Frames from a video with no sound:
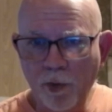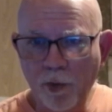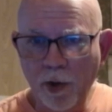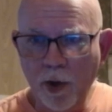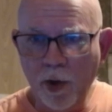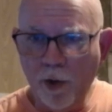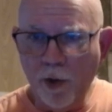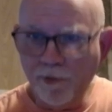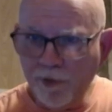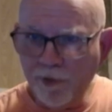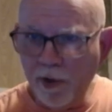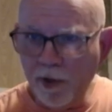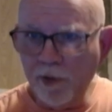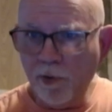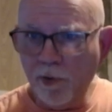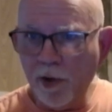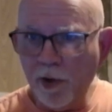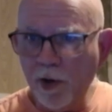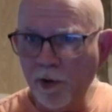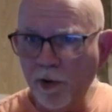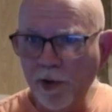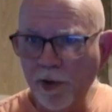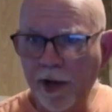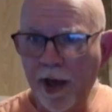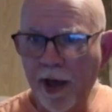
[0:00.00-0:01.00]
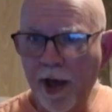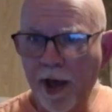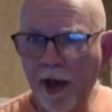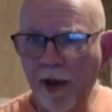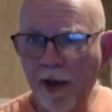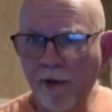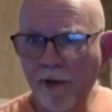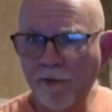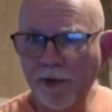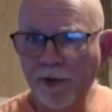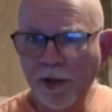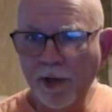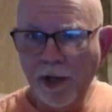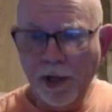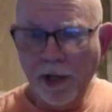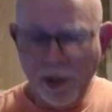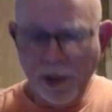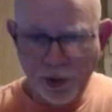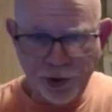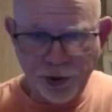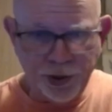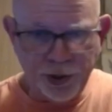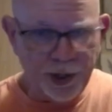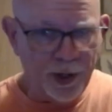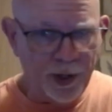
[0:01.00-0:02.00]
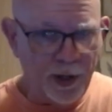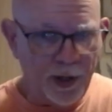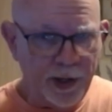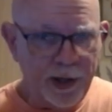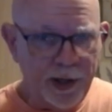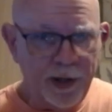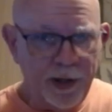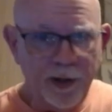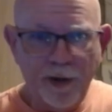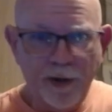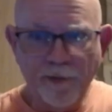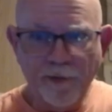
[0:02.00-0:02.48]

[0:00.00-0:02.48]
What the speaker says: going to have chili,